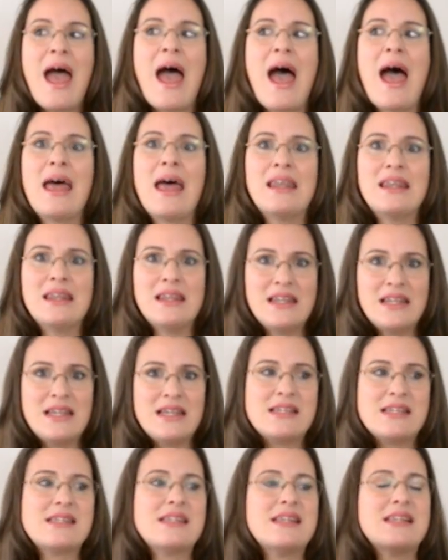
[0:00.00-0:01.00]
at
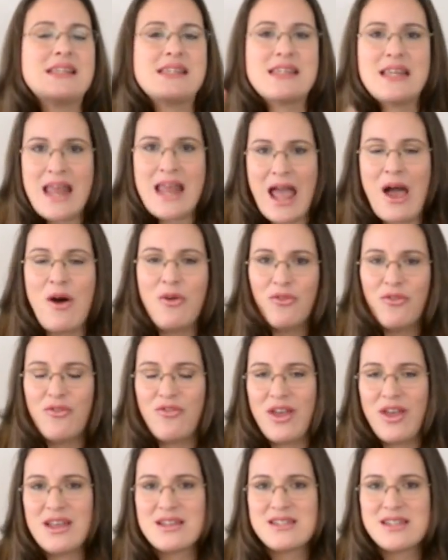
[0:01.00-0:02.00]
least it's an
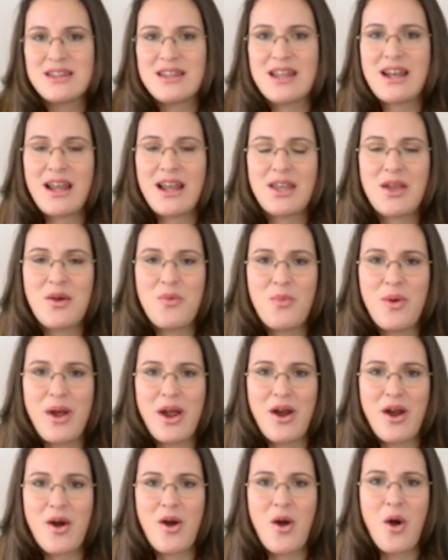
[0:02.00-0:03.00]
outfit that I can
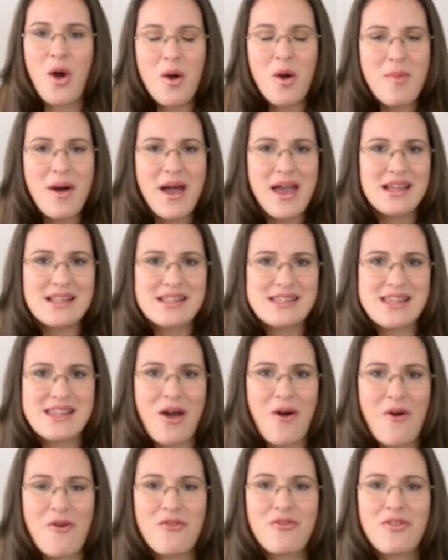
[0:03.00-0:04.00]
wear all by
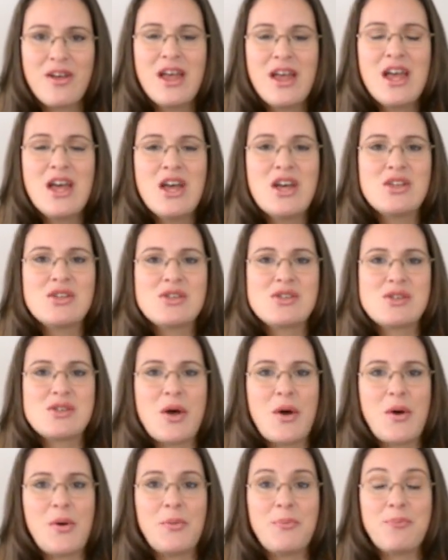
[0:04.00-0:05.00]
itself.
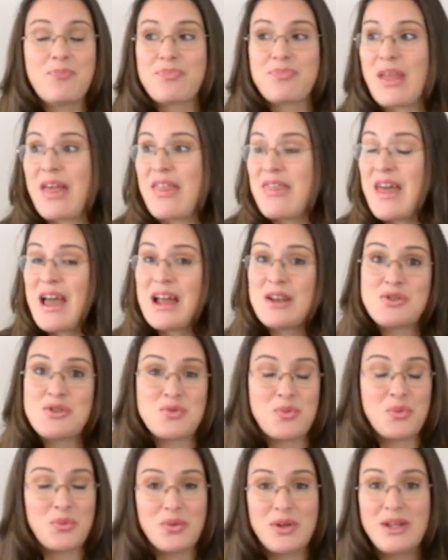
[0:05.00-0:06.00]
So that's
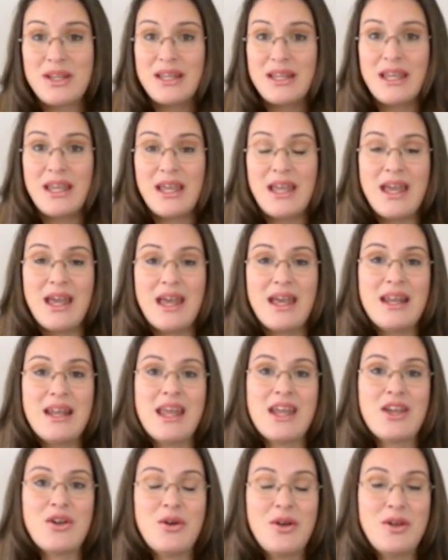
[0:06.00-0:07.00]
really it.
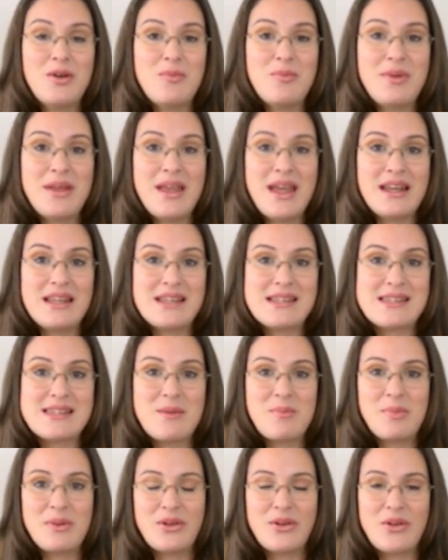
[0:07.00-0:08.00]
It couldn't be any
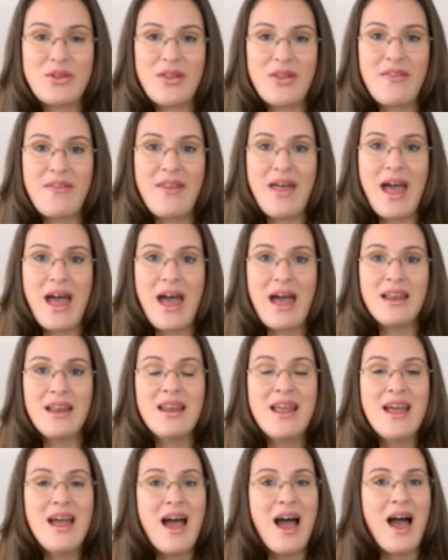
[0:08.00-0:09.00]
simpler than that.
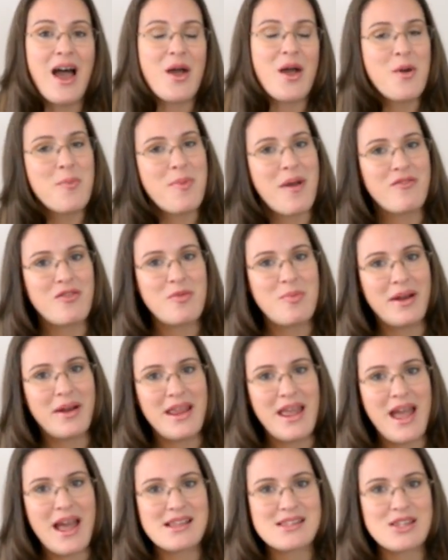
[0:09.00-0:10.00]
I hope
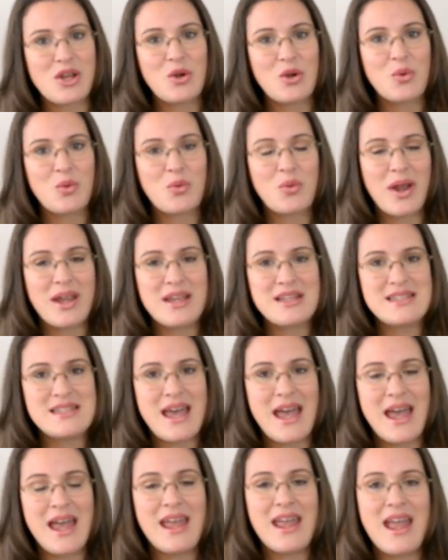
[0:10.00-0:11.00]
everybody has a great
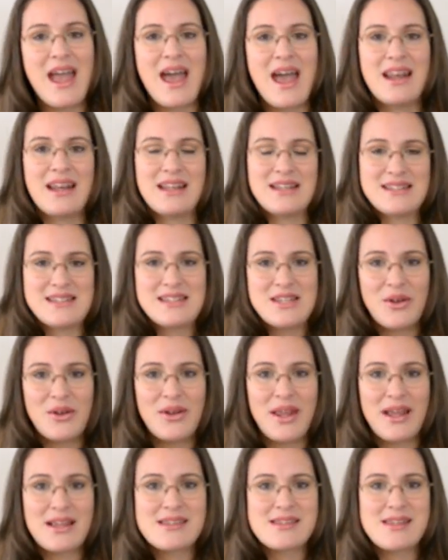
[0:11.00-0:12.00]
day, and until
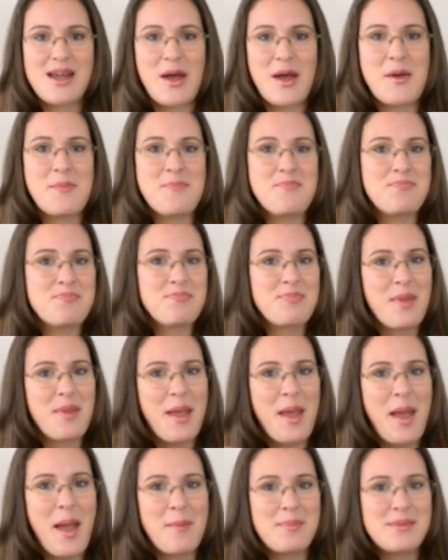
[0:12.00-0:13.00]
next time,
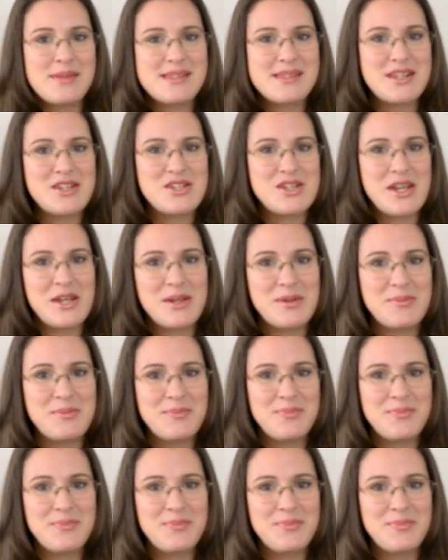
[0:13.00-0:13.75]
happy stitching!